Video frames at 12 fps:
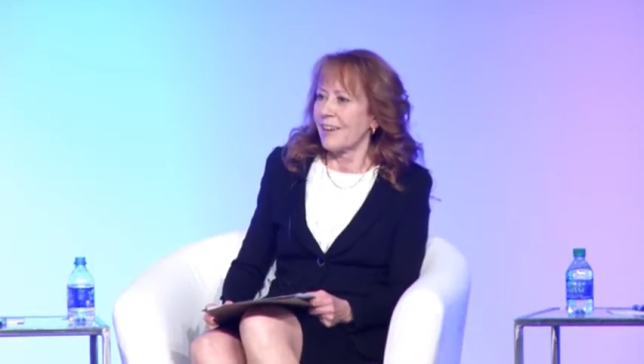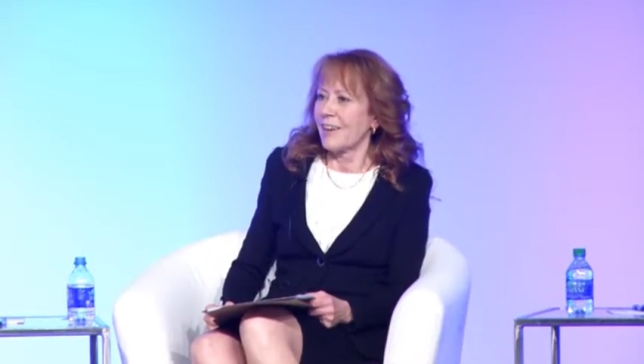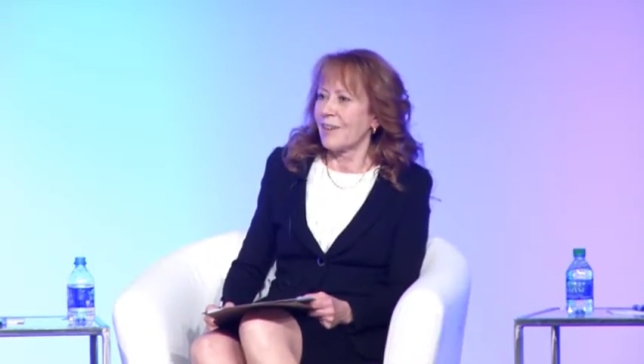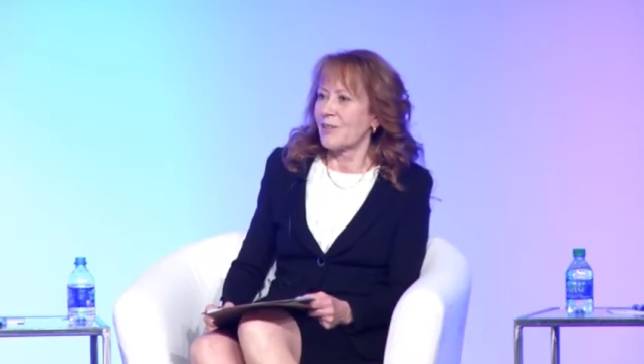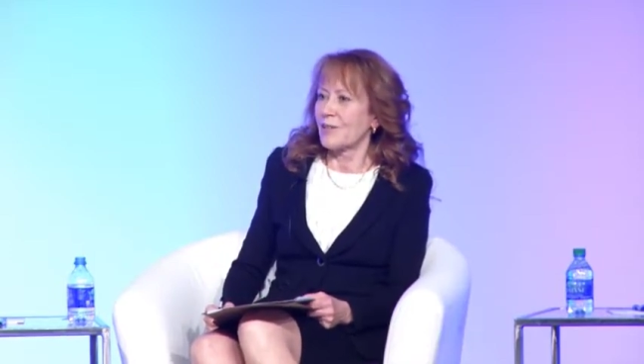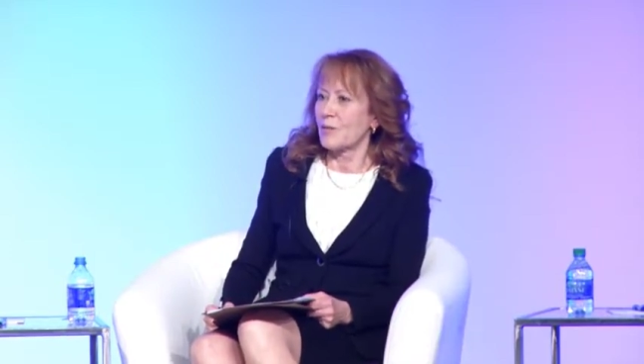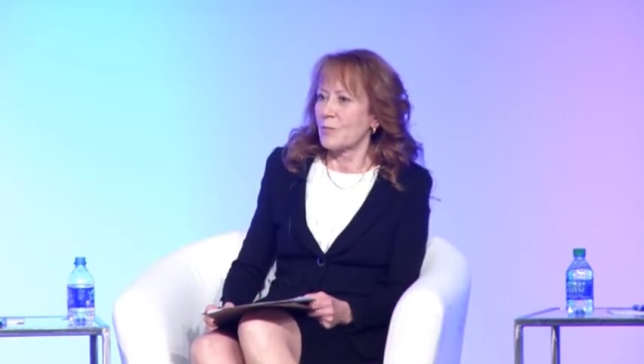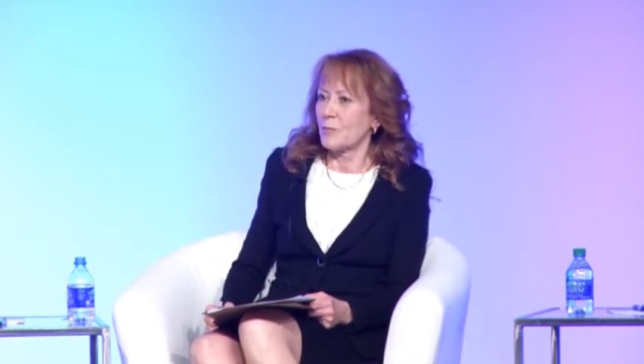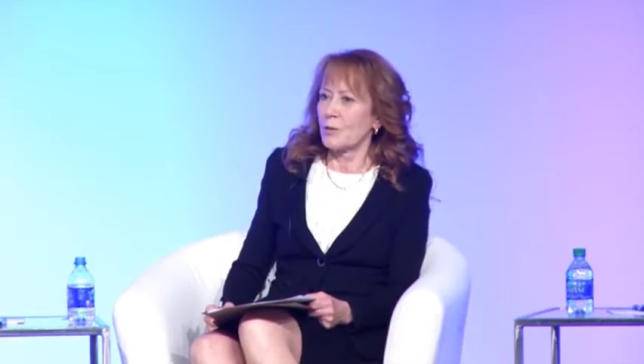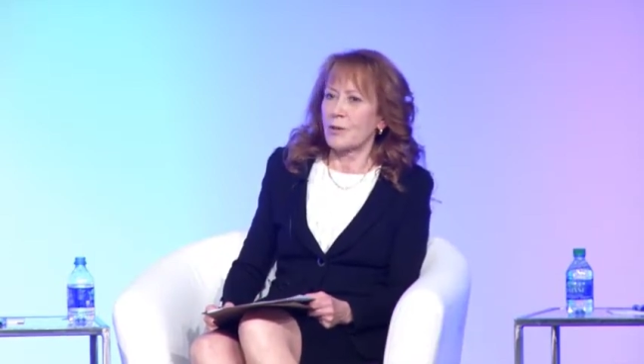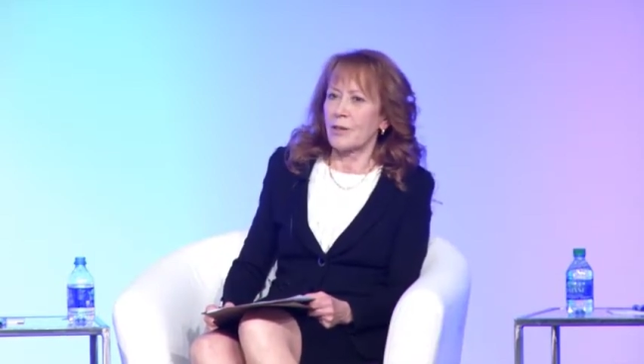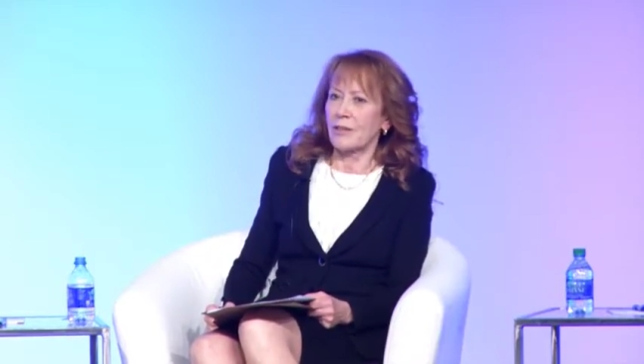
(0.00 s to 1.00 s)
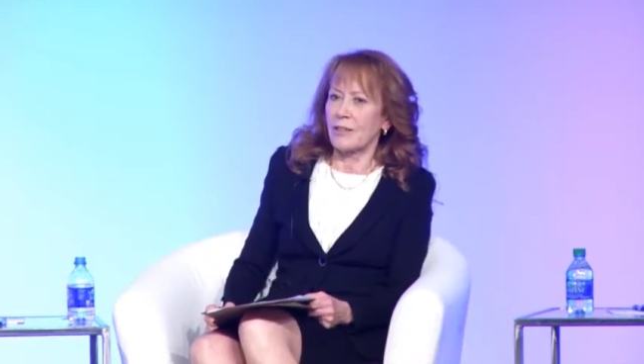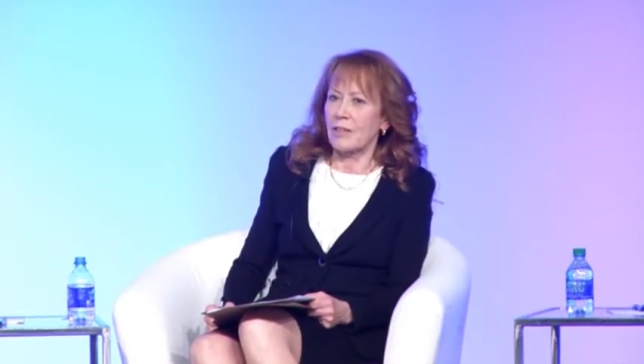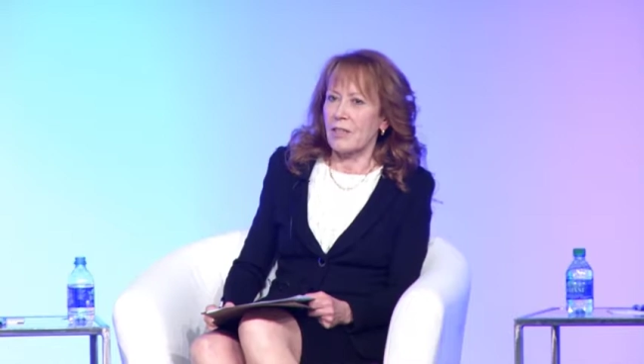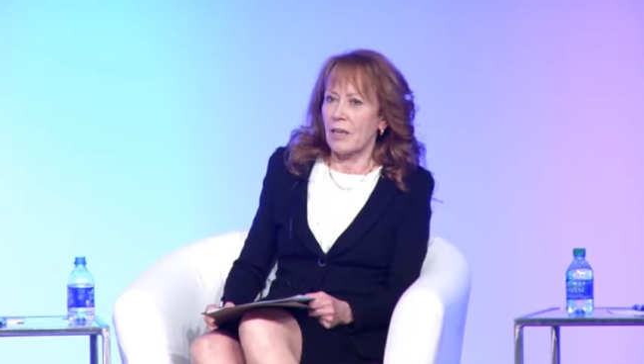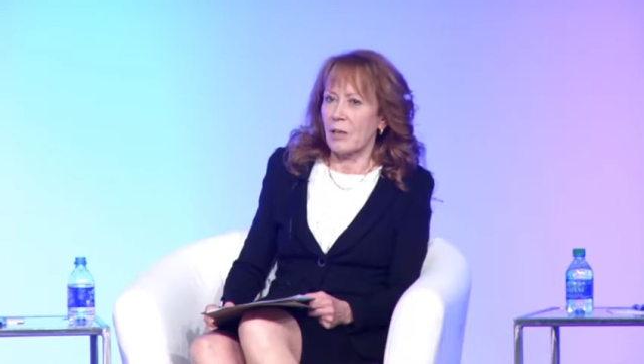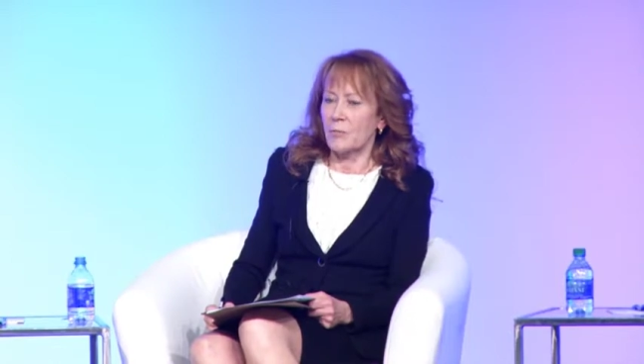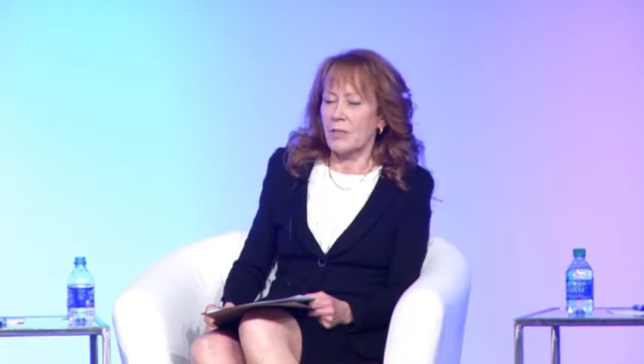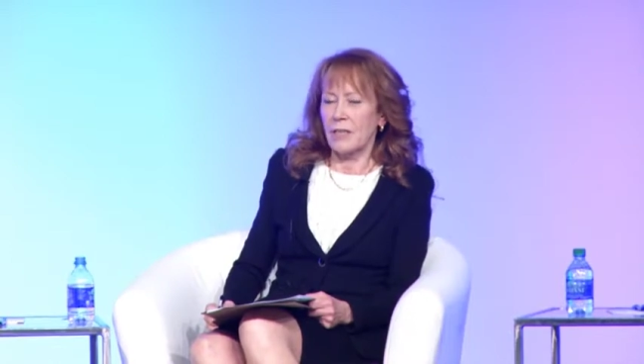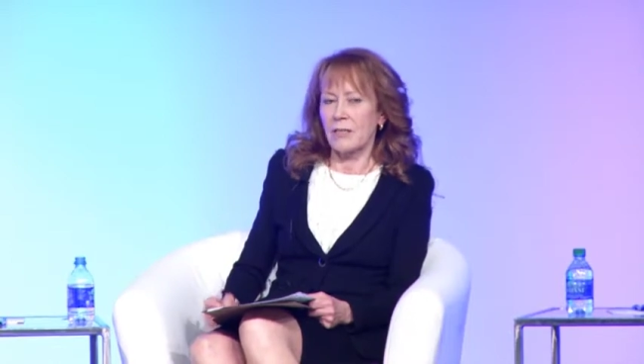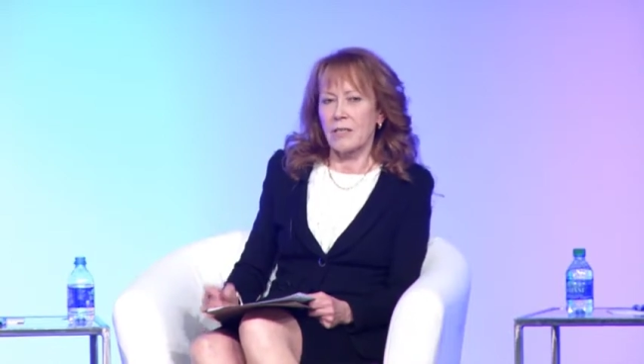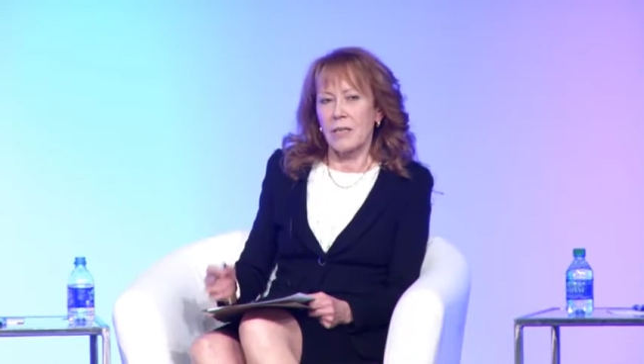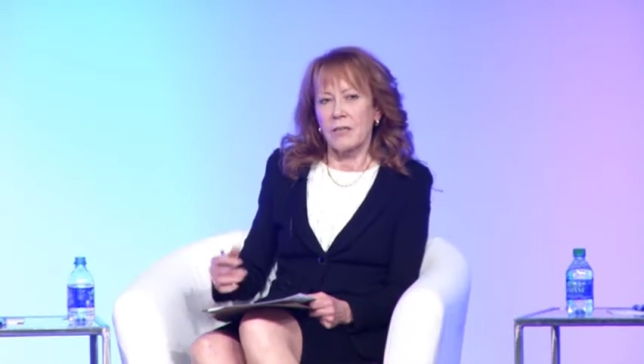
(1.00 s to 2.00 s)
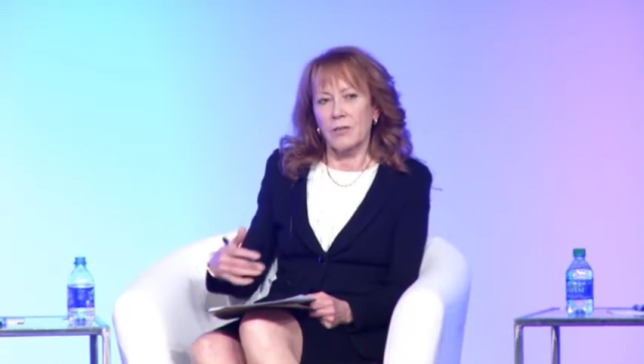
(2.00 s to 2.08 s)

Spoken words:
and bullying at times, and